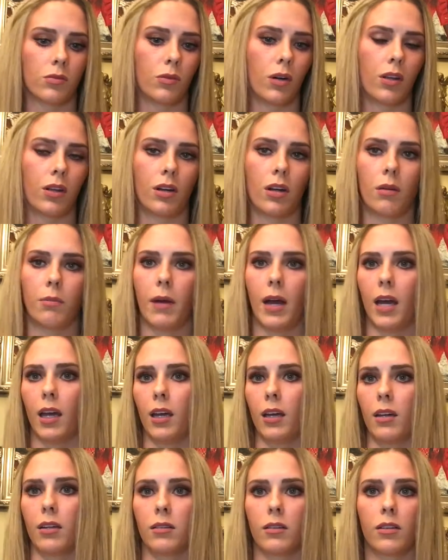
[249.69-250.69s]
whether you're
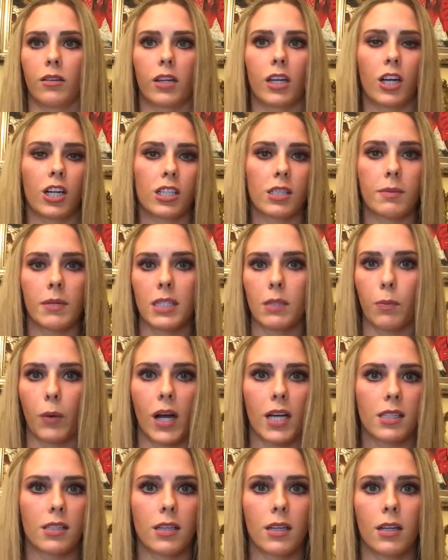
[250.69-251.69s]
buying Christmas
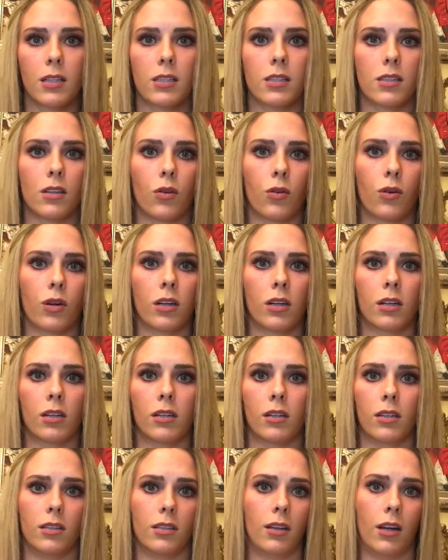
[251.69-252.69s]
presents, or,